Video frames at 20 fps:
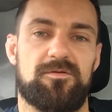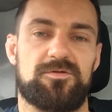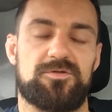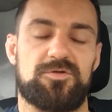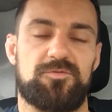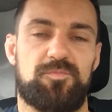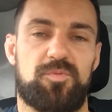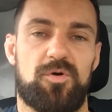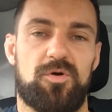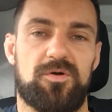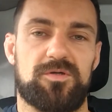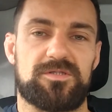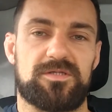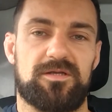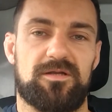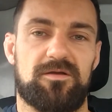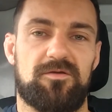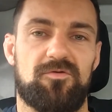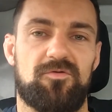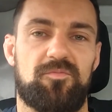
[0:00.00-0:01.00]
should put us
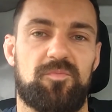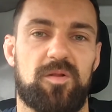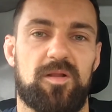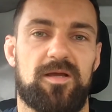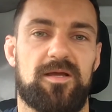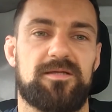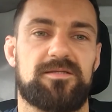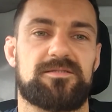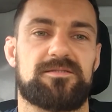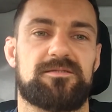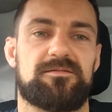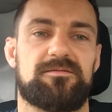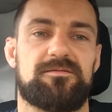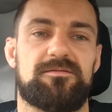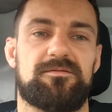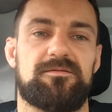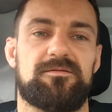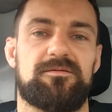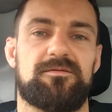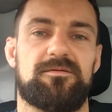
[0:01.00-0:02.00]
in a good place.
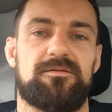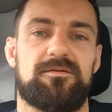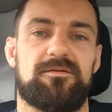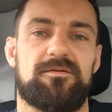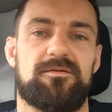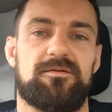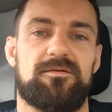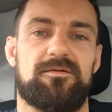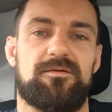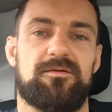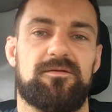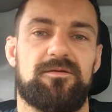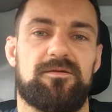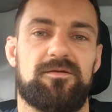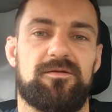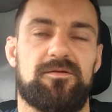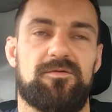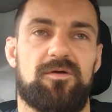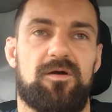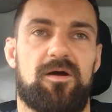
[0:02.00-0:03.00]

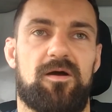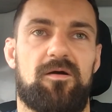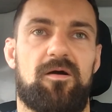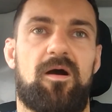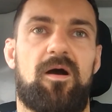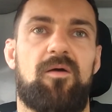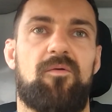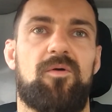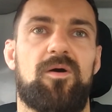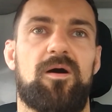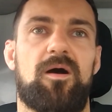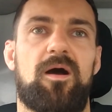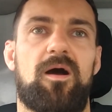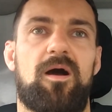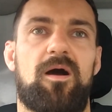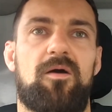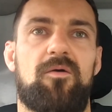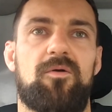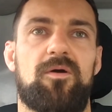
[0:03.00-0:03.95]
Our